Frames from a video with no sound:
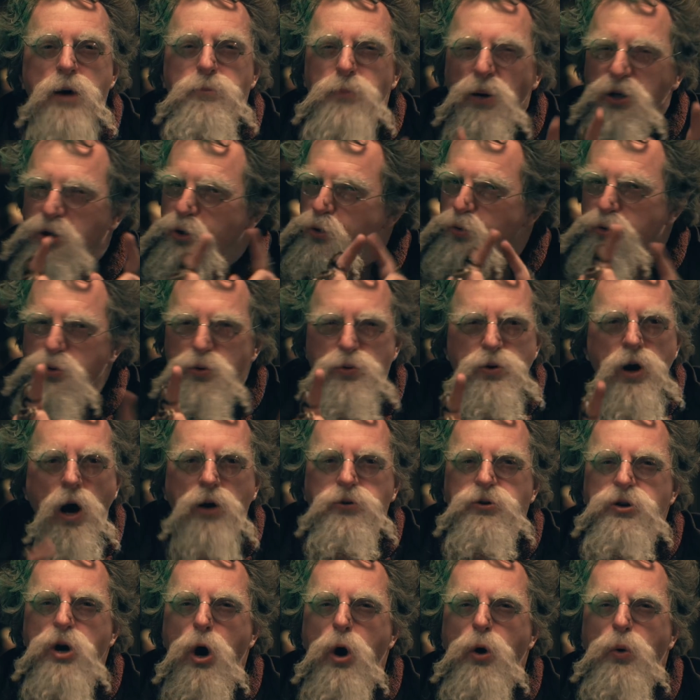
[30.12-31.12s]
But you do not
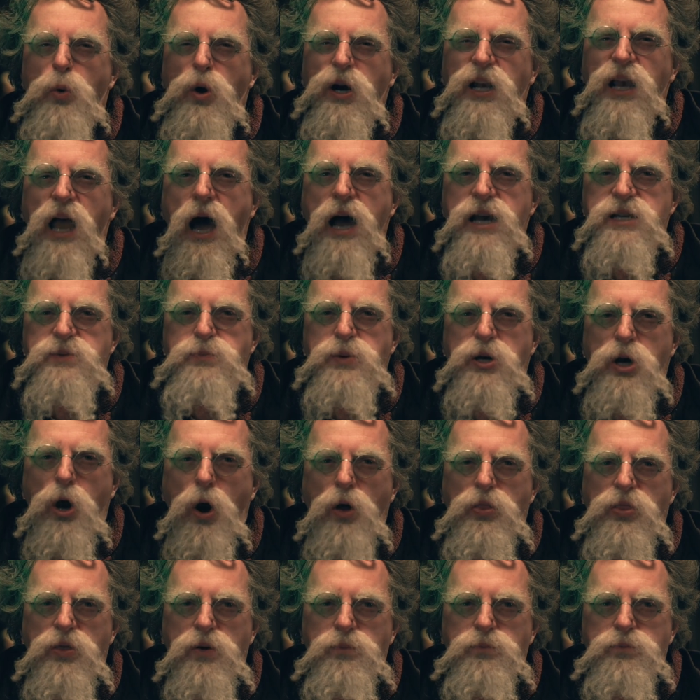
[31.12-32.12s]
know what lies
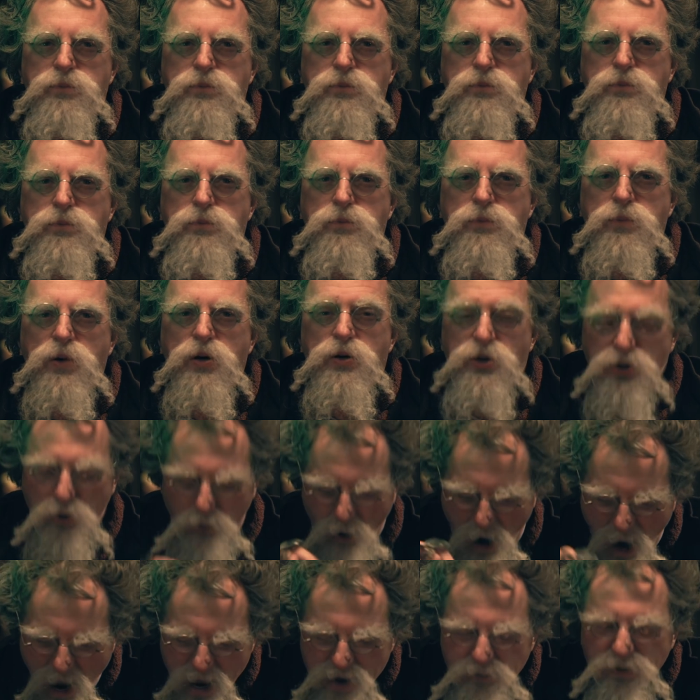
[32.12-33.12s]
beyond them. So
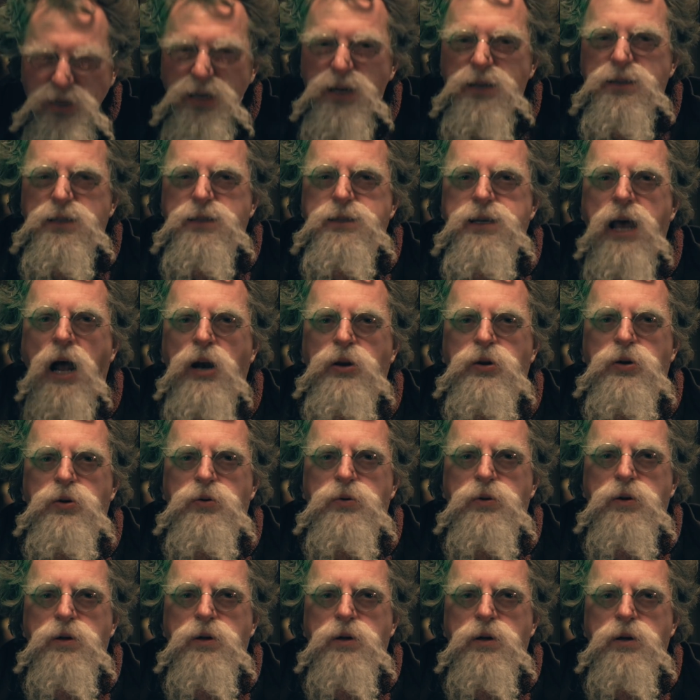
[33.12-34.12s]
I am here to
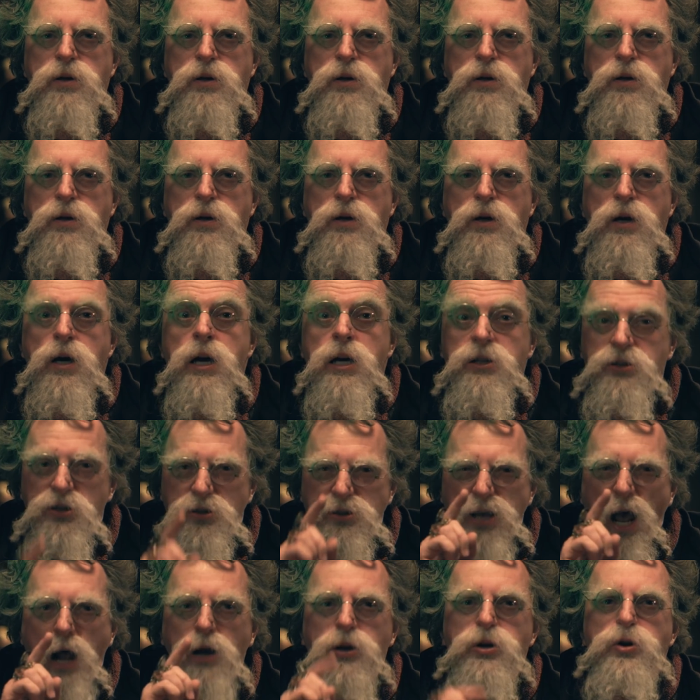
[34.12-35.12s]

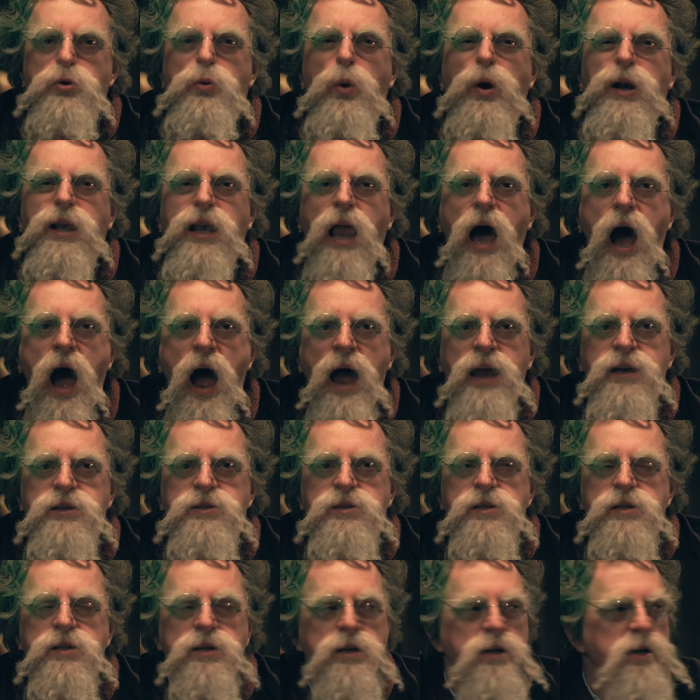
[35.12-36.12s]
tell you what
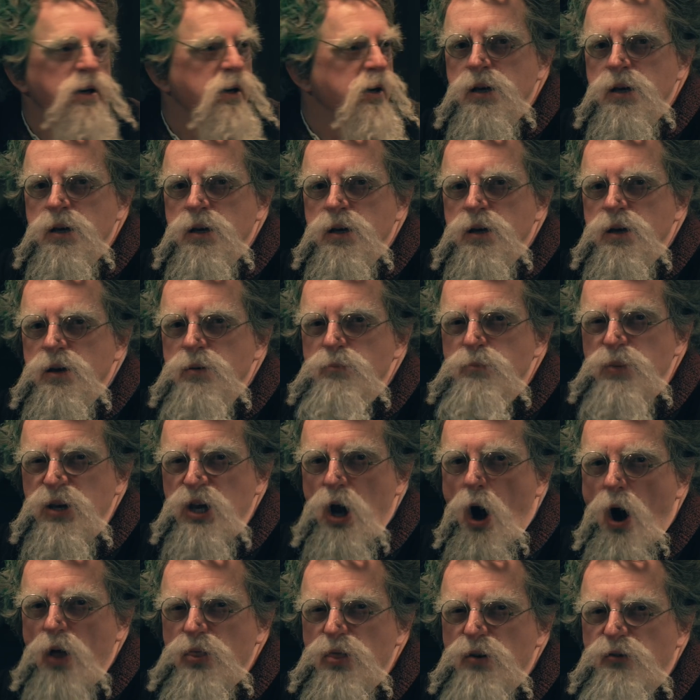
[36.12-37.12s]
lies
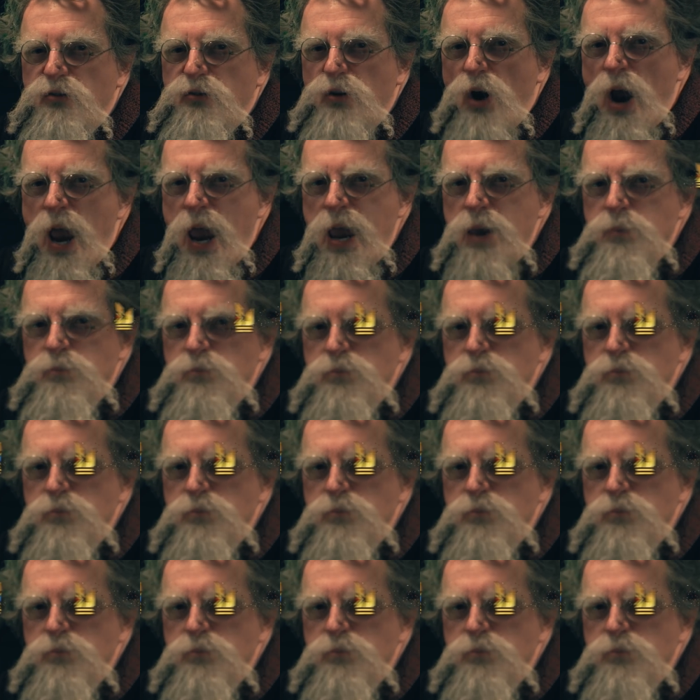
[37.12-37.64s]
beyond the fray.